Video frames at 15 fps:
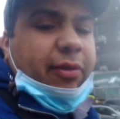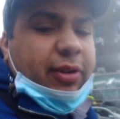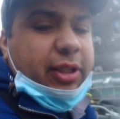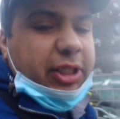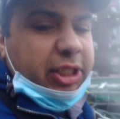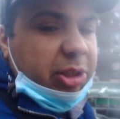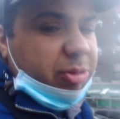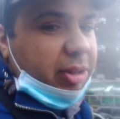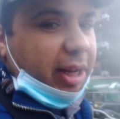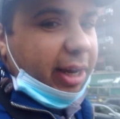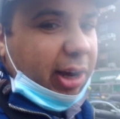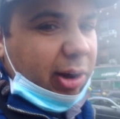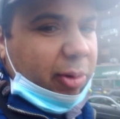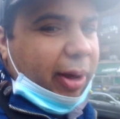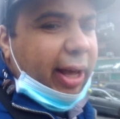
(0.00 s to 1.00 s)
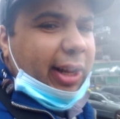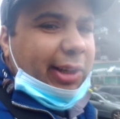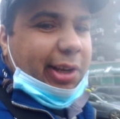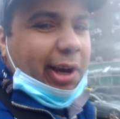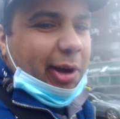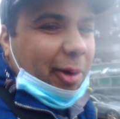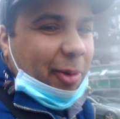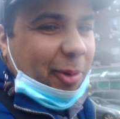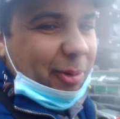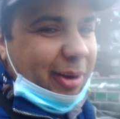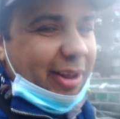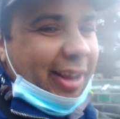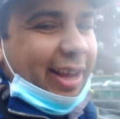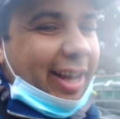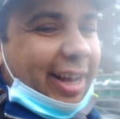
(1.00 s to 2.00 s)
and she was like, oh, hell no.
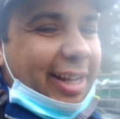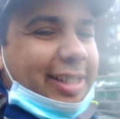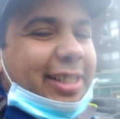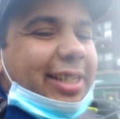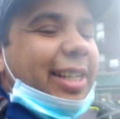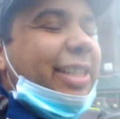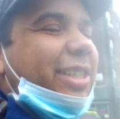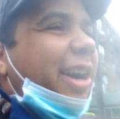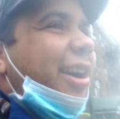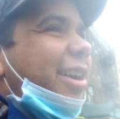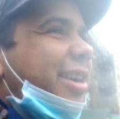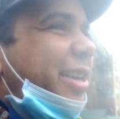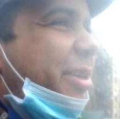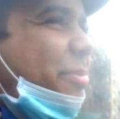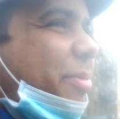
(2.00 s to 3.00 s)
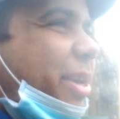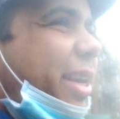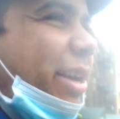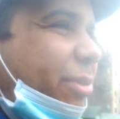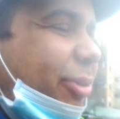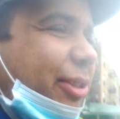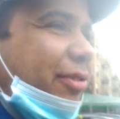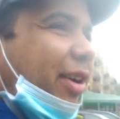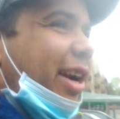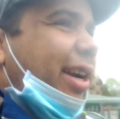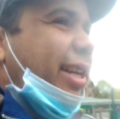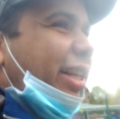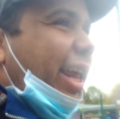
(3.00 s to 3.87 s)
And she had targeted me and was very